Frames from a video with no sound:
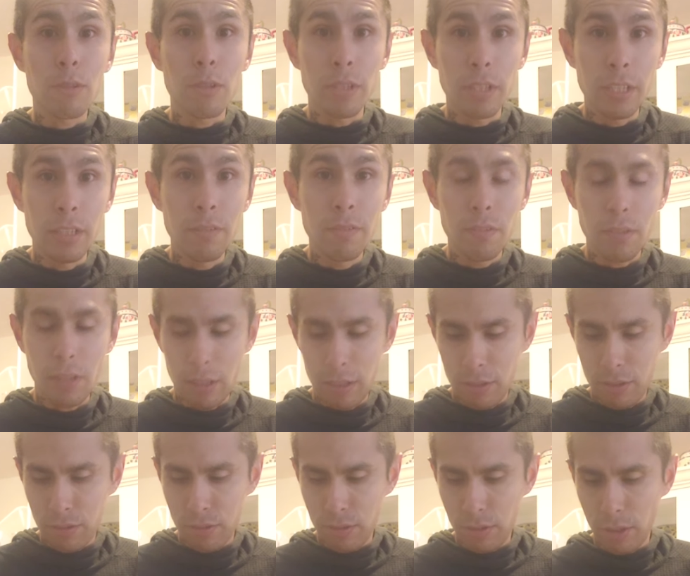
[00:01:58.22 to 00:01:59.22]
to leave.
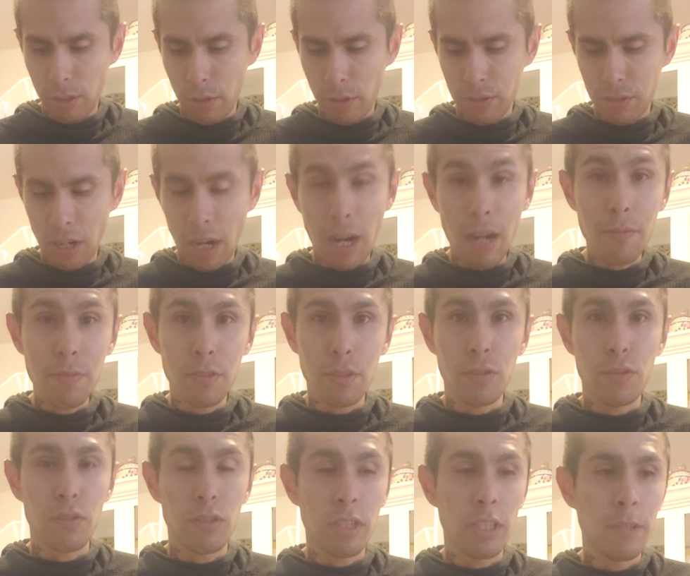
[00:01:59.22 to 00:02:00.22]
It's
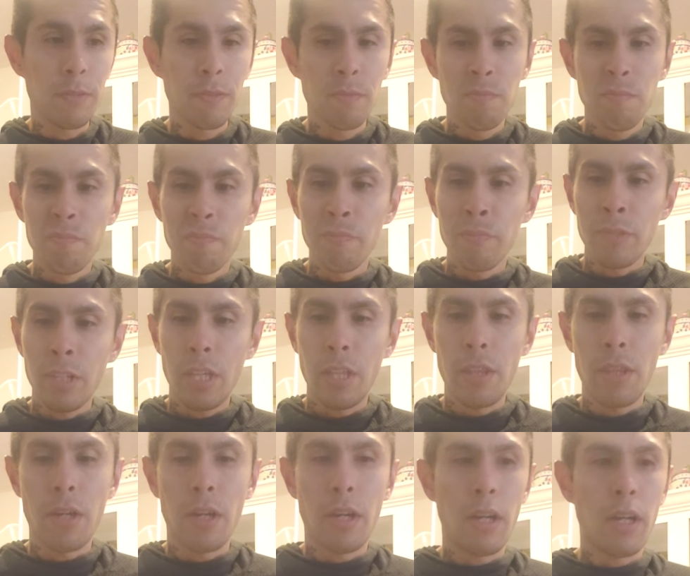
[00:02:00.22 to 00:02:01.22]
obviously
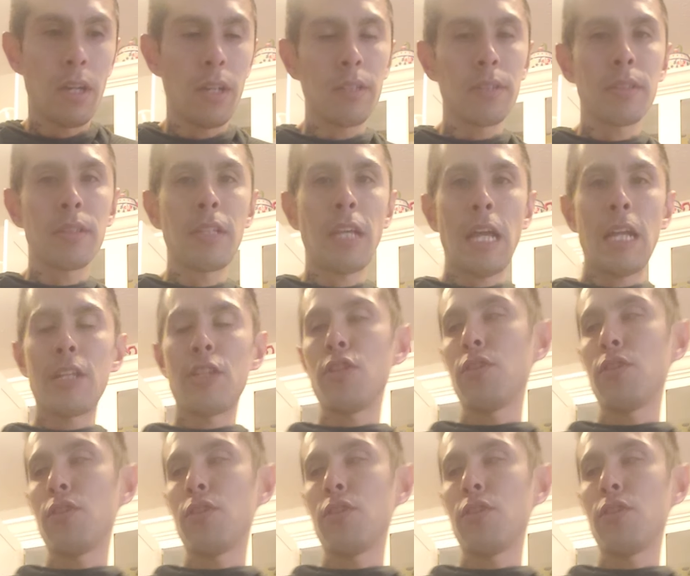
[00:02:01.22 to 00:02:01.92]
the not